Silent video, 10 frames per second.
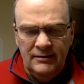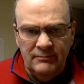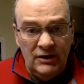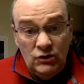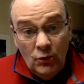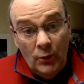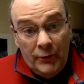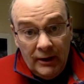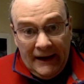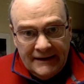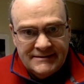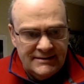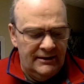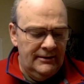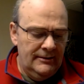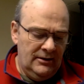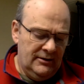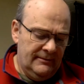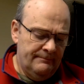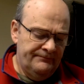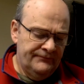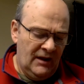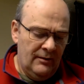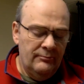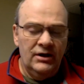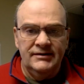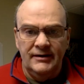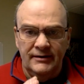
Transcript: newer lens, but